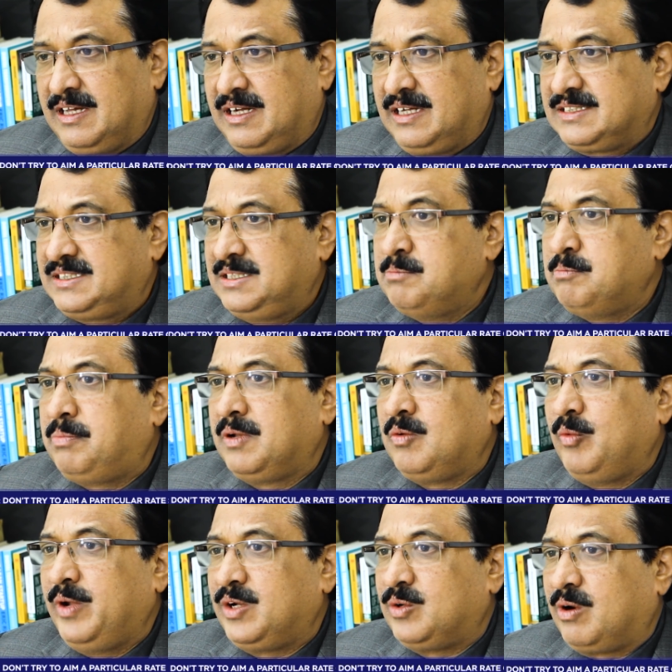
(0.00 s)
A simple
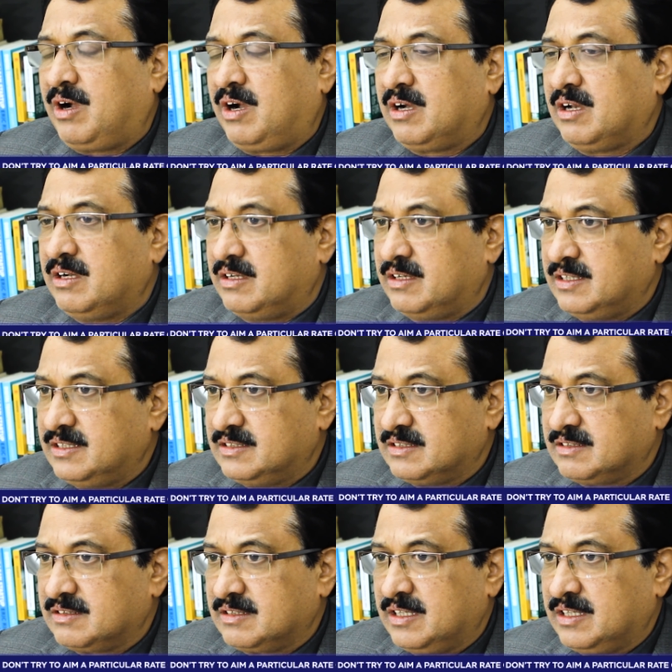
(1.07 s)
way to handle it is,